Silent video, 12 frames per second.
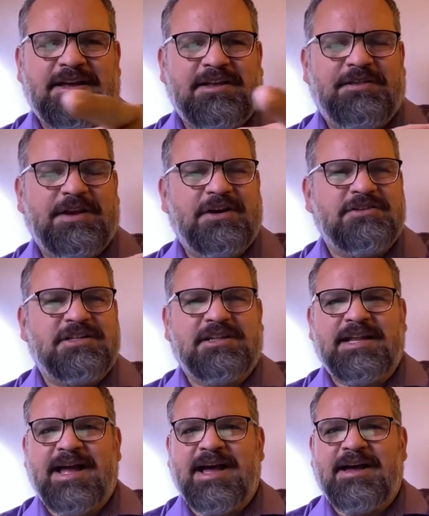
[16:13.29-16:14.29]
There's a
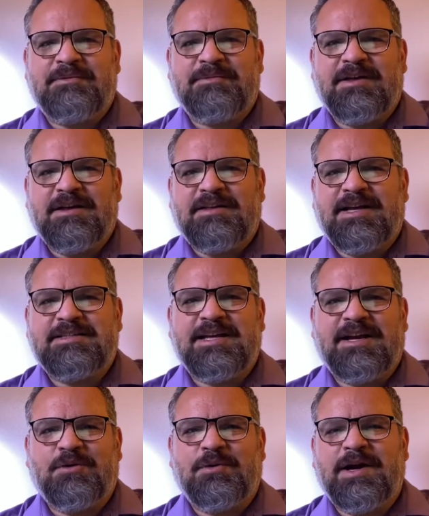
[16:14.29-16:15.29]
lamb that
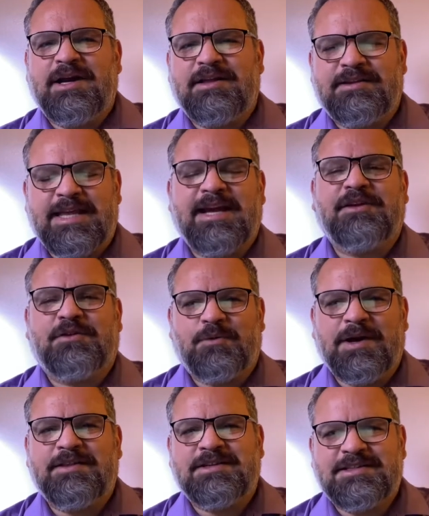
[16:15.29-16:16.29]
take away, taketh
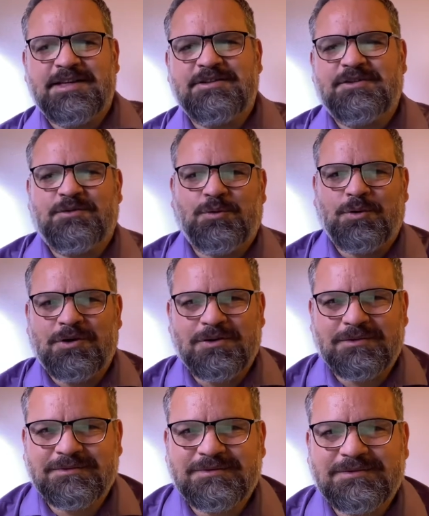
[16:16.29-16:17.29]
away the sins of the world.